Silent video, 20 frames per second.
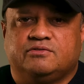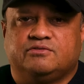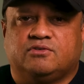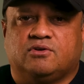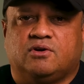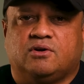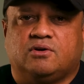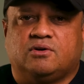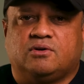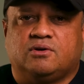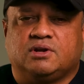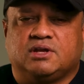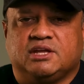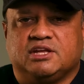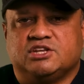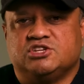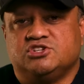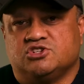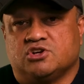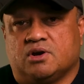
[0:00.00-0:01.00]
for
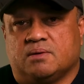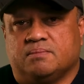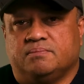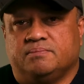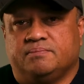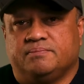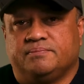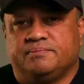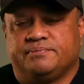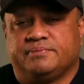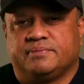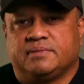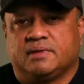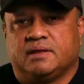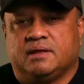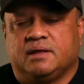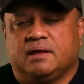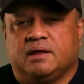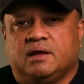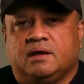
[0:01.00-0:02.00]
each job.
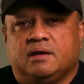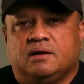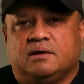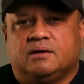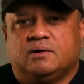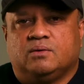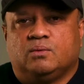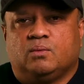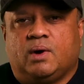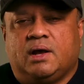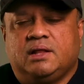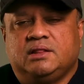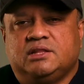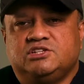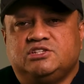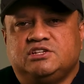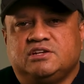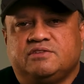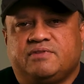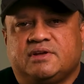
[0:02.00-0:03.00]
While the
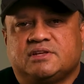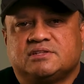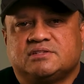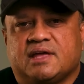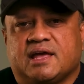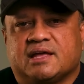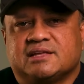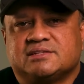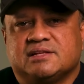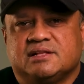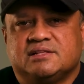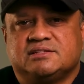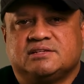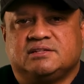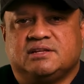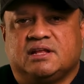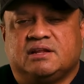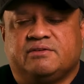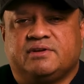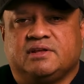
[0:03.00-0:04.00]
GFX excels at
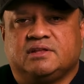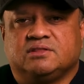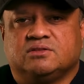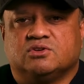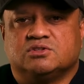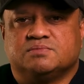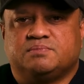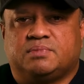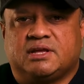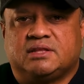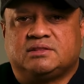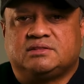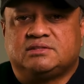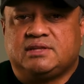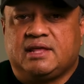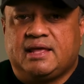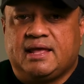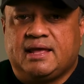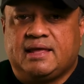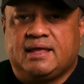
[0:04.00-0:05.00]
delivering those
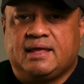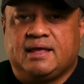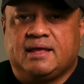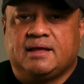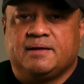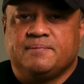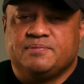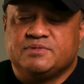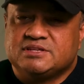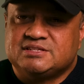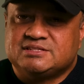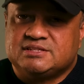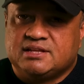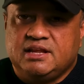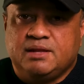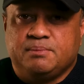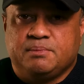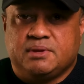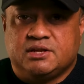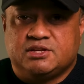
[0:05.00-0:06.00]
breathtaking
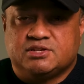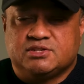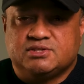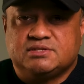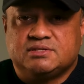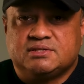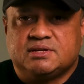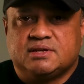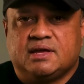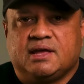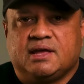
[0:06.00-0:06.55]
still images,